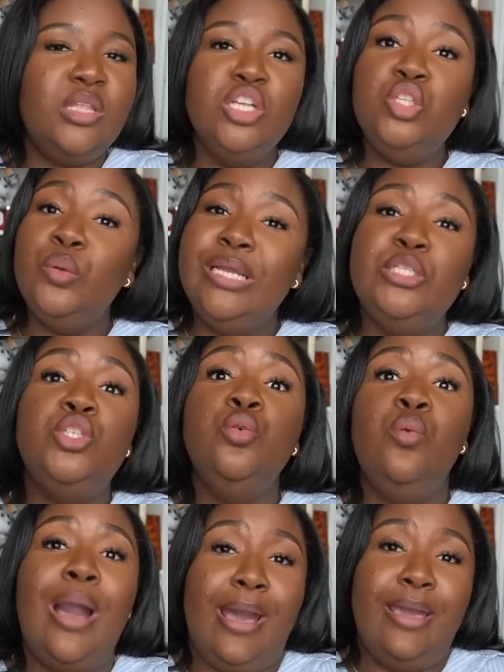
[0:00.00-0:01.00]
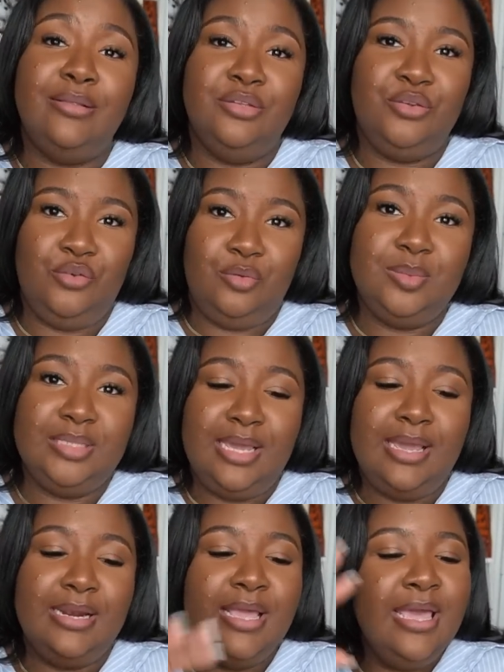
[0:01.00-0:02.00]
so it ain't too hot, you know what I'm
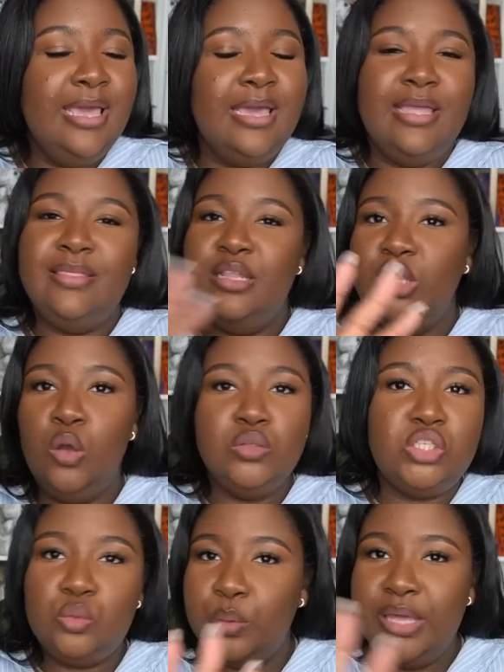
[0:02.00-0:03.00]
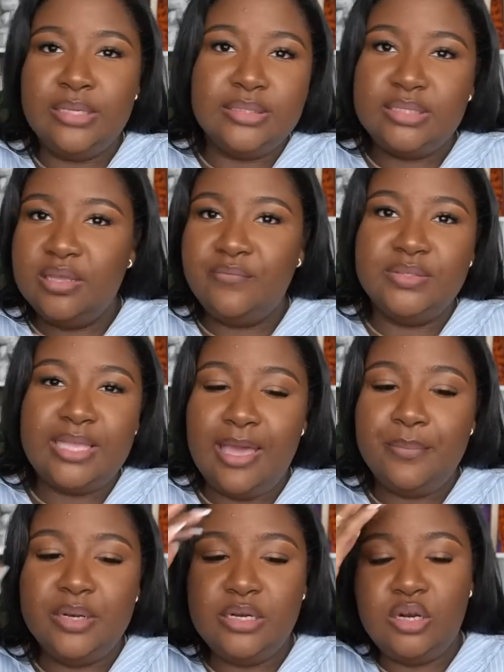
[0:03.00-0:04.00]
saying? And then no sweat and stuff is
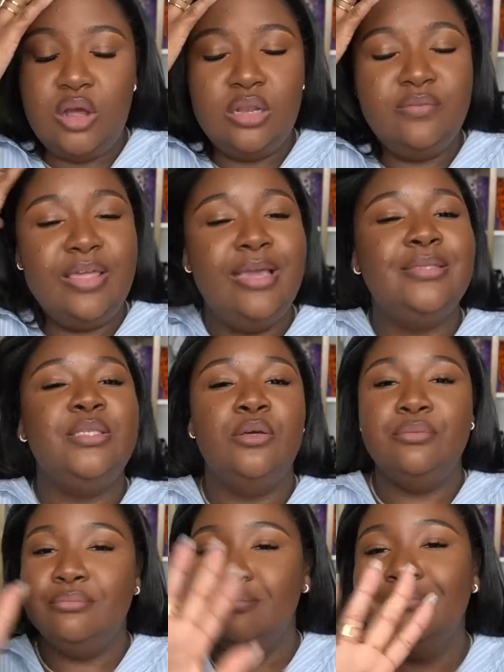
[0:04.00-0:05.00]
happening and all of that. So